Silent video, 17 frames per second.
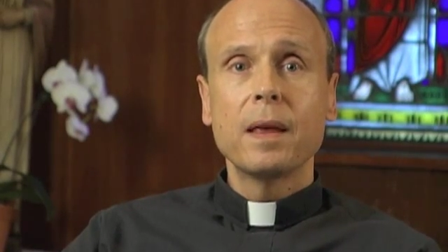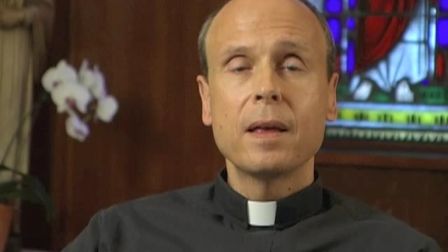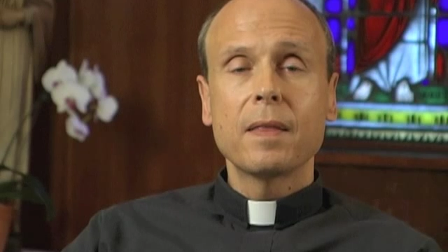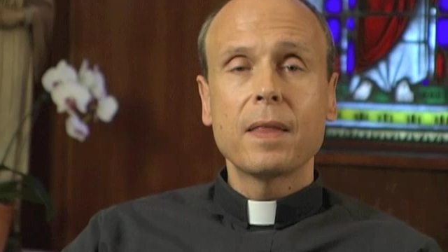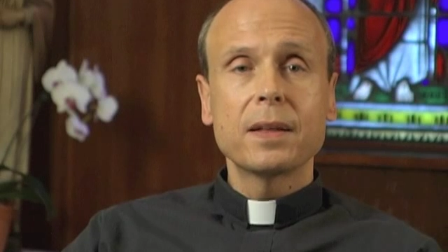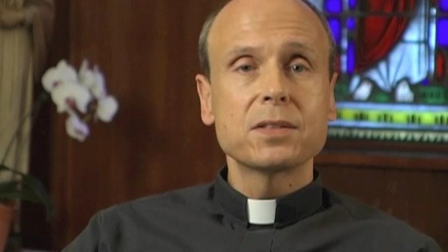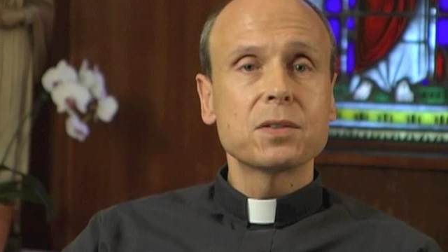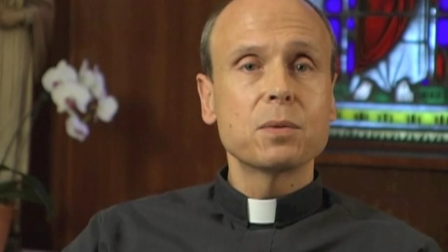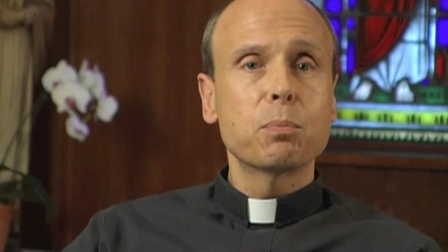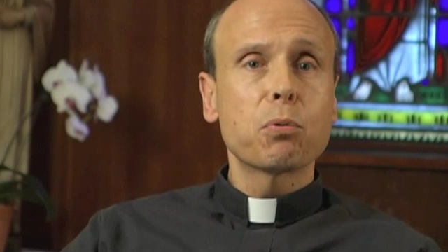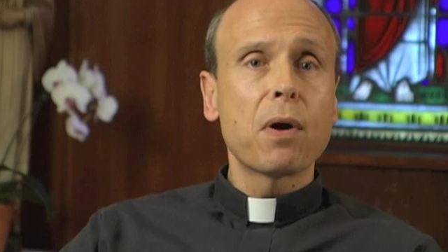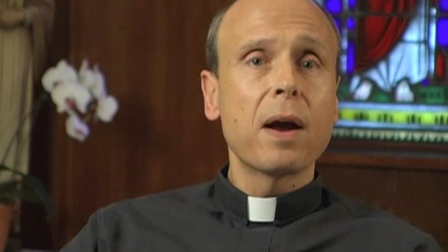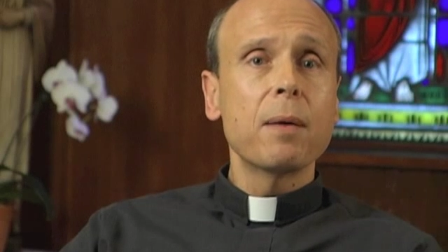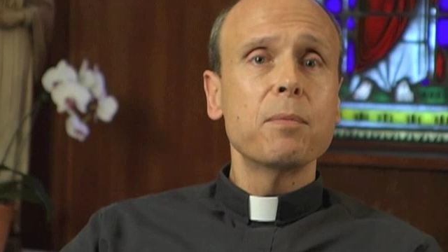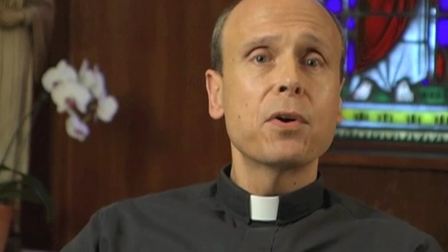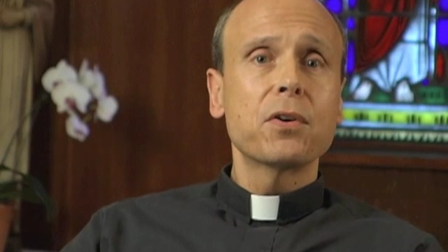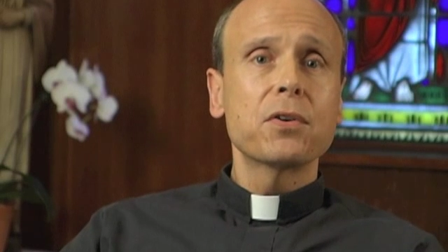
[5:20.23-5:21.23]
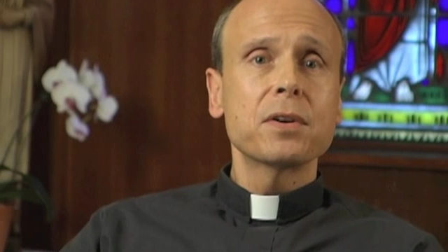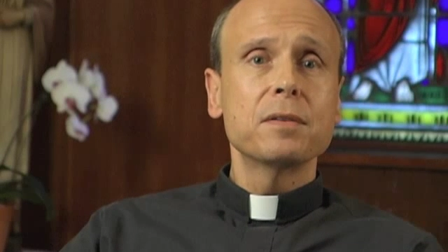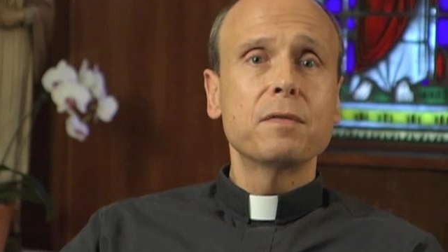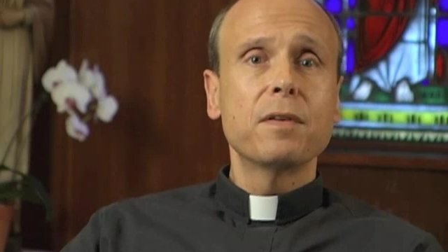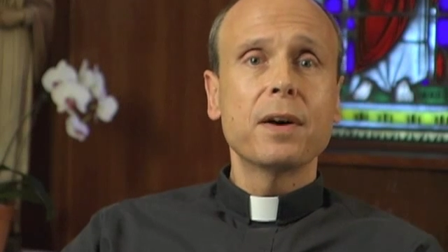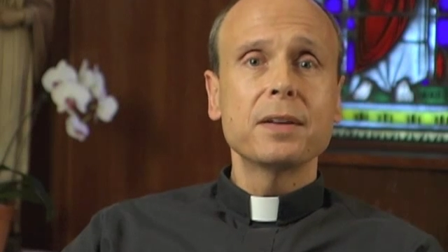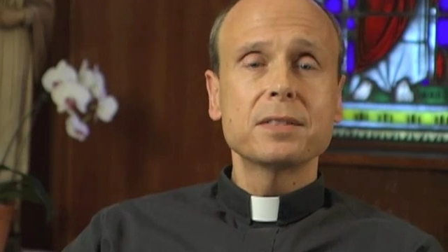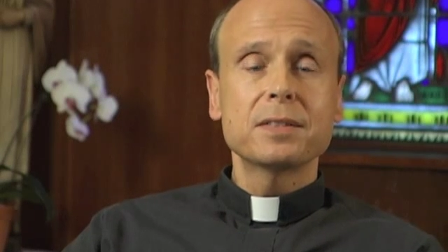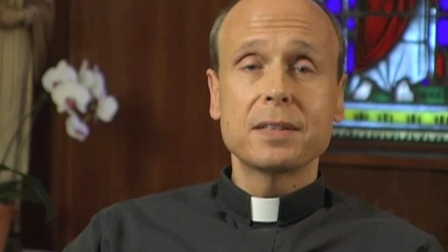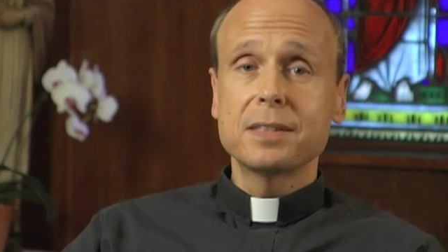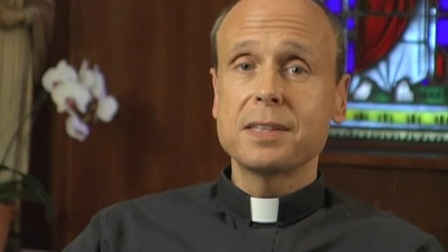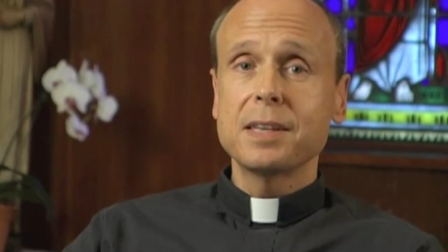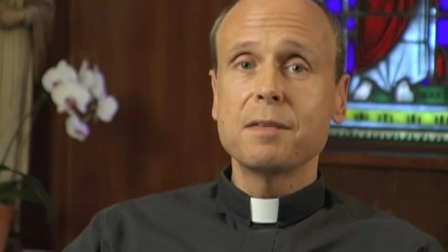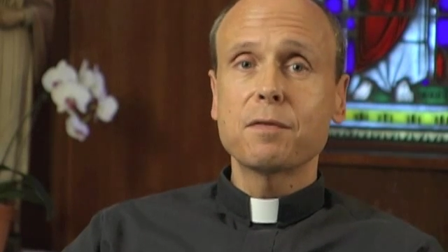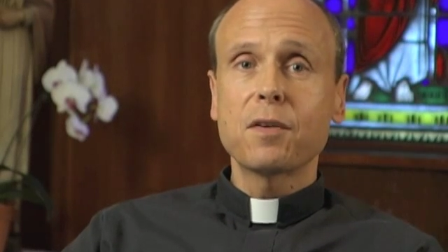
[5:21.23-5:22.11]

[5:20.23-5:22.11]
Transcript: That's the primary advice that St.